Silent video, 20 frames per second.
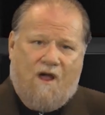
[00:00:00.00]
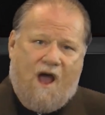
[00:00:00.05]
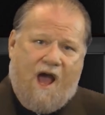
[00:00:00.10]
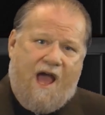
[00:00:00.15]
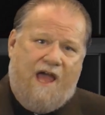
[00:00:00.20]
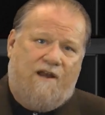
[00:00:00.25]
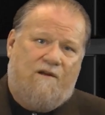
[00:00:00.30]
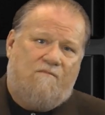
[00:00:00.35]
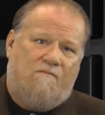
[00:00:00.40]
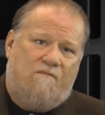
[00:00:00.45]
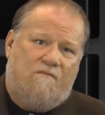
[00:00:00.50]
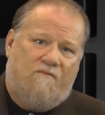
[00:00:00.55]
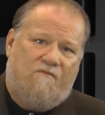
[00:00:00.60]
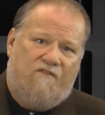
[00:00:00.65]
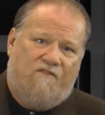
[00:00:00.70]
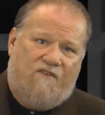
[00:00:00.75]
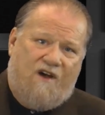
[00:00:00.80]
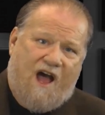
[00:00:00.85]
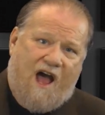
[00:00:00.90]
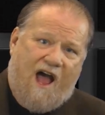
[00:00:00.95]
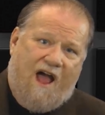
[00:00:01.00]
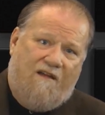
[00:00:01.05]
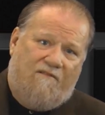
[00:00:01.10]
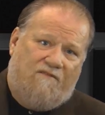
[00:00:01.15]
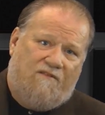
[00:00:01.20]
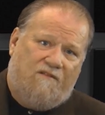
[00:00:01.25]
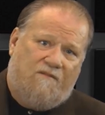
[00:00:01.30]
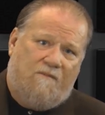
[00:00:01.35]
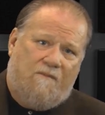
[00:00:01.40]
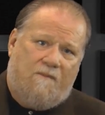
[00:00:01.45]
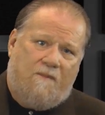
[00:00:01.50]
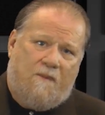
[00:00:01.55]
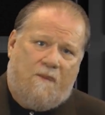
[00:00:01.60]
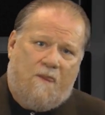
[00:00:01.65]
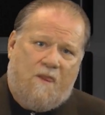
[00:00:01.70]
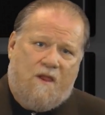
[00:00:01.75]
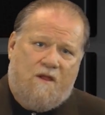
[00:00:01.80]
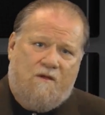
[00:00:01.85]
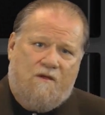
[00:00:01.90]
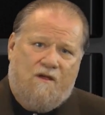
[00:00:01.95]
Item 5.
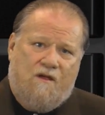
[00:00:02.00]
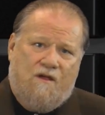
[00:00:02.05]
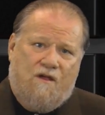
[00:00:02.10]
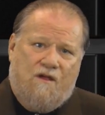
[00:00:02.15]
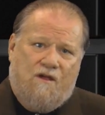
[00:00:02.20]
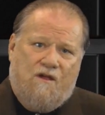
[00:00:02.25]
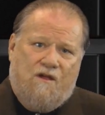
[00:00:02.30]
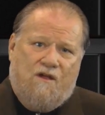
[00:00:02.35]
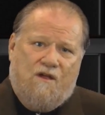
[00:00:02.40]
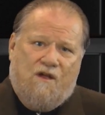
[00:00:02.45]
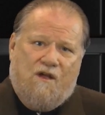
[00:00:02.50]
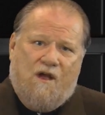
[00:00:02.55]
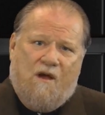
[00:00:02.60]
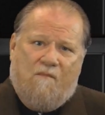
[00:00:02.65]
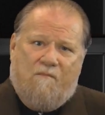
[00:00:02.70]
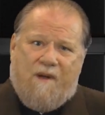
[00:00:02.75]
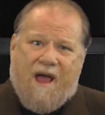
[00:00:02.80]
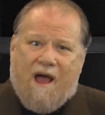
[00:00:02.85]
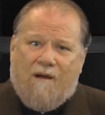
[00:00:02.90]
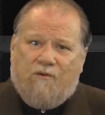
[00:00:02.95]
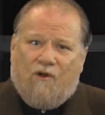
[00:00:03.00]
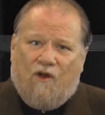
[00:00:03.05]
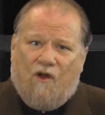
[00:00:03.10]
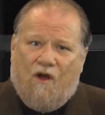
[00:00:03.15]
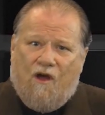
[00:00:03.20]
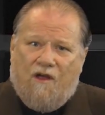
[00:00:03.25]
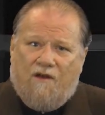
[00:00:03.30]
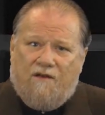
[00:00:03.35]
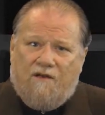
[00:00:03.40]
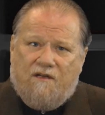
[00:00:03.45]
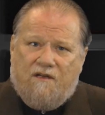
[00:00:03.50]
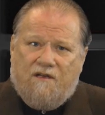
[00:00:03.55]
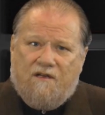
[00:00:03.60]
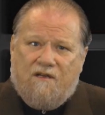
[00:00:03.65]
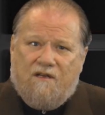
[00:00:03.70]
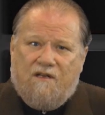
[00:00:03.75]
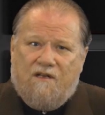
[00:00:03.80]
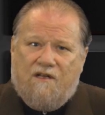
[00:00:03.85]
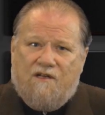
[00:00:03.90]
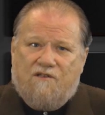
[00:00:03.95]
Babylon
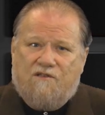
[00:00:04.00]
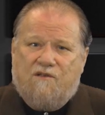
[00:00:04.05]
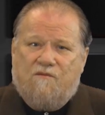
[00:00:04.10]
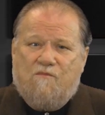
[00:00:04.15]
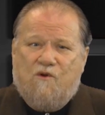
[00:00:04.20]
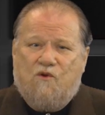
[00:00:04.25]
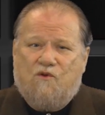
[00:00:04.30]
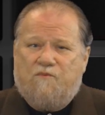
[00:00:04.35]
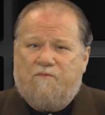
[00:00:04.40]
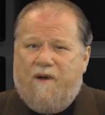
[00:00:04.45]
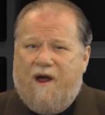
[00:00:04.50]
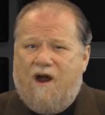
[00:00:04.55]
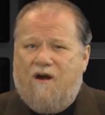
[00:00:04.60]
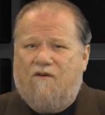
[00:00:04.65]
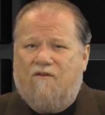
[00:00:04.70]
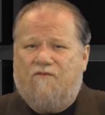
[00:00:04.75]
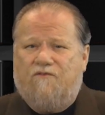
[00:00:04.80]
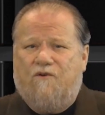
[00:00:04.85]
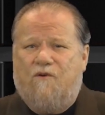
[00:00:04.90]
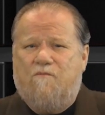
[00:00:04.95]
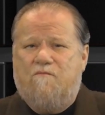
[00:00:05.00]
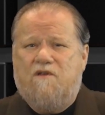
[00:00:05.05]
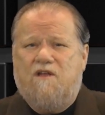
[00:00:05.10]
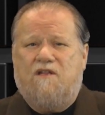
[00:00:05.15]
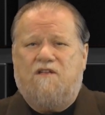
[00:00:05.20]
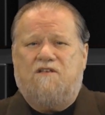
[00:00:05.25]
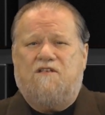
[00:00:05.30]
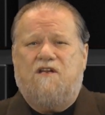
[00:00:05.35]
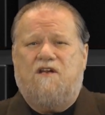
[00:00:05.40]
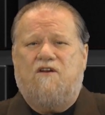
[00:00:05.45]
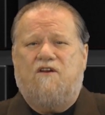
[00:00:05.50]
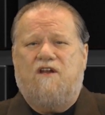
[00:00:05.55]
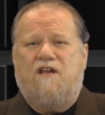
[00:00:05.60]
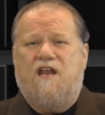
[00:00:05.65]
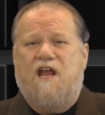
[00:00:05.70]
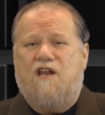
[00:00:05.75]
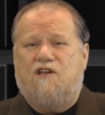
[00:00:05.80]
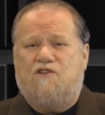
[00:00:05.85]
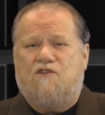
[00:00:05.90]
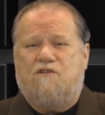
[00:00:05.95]
is the most powerful military
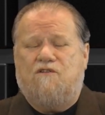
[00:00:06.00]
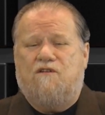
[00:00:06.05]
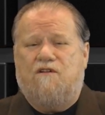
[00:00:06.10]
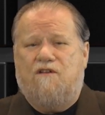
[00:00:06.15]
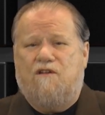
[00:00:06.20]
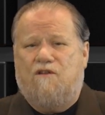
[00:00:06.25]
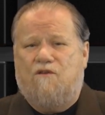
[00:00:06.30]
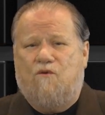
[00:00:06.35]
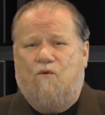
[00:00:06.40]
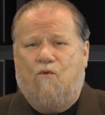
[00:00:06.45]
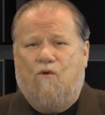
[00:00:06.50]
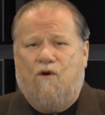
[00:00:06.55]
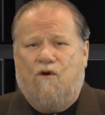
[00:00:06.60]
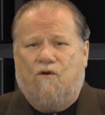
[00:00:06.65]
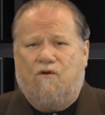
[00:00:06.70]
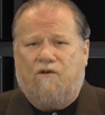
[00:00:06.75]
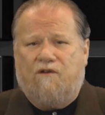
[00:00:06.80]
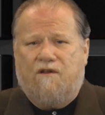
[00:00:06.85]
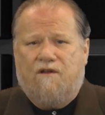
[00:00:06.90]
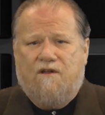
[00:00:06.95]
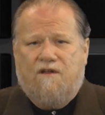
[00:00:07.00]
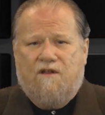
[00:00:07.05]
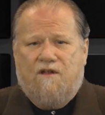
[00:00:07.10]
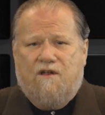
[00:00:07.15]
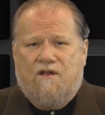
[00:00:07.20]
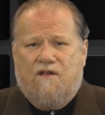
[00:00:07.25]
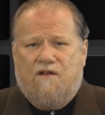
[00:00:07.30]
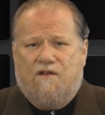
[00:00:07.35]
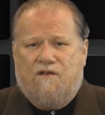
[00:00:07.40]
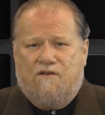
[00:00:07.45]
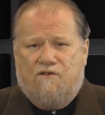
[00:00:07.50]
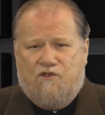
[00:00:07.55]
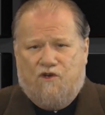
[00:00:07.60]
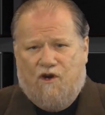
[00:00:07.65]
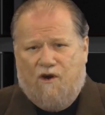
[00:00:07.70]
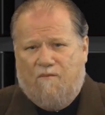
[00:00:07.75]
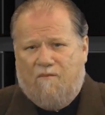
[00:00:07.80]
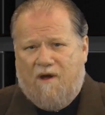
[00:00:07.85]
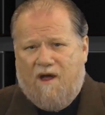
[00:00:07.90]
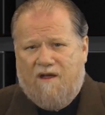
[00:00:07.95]
nation in the world.
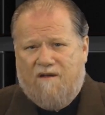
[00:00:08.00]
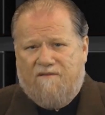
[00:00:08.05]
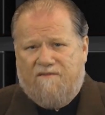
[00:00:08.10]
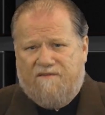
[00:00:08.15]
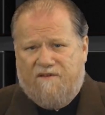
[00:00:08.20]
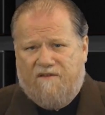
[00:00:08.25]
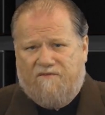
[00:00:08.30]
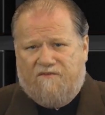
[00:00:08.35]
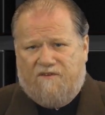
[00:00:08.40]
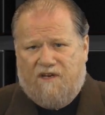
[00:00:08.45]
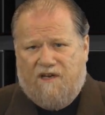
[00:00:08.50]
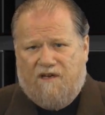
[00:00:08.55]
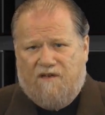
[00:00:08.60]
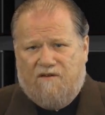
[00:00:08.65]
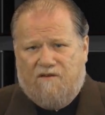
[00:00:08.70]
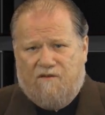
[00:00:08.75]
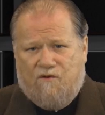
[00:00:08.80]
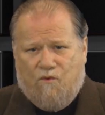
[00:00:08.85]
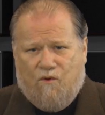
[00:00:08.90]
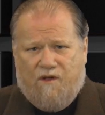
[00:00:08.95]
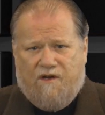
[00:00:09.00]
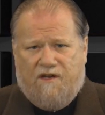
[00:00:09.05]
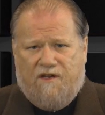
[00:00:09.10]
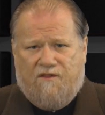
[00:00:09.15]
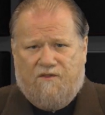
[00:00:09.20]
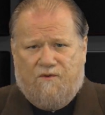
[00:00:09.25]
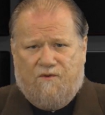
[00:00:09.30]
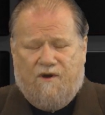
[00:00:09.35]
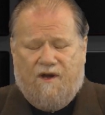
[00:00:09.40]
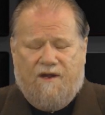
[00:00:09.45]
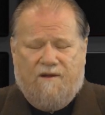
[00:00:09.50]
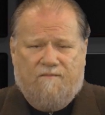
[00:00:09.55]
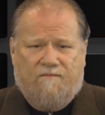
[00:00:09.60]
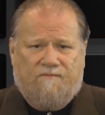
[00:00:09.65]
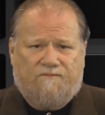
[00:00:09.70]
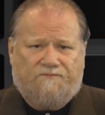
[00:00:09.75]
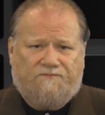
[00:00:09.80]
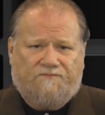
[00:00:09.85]
Jeremiah 50:23.